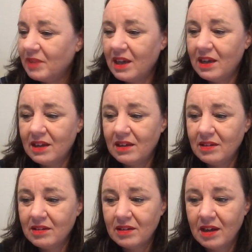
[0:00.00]

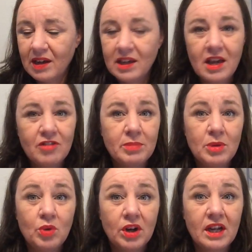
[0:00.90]
And I have
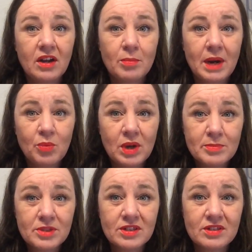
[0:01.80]
been working on my
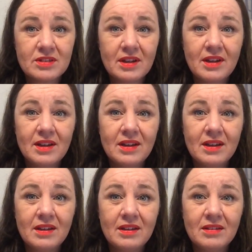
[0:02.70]
whips
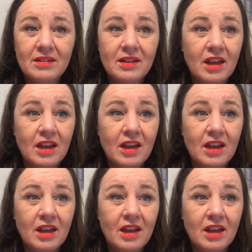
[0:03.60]
and